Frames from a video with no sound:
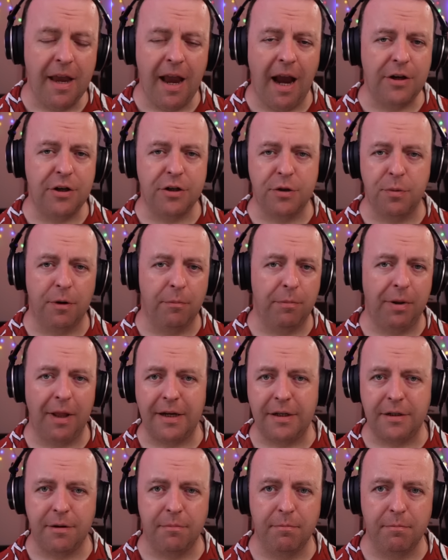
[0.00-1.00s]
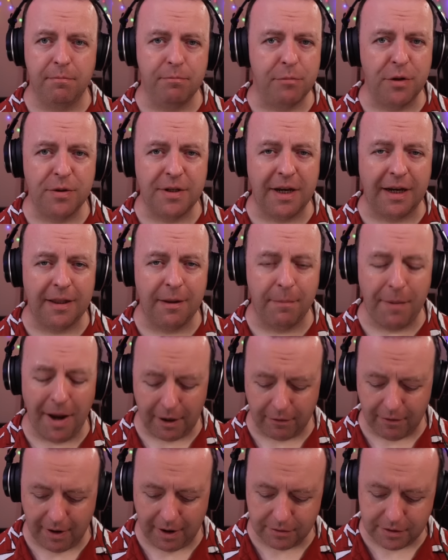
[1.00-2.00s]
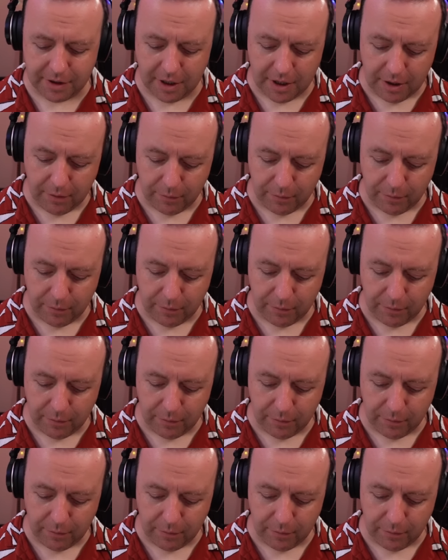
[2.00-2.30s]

and you just want to play some music in the background,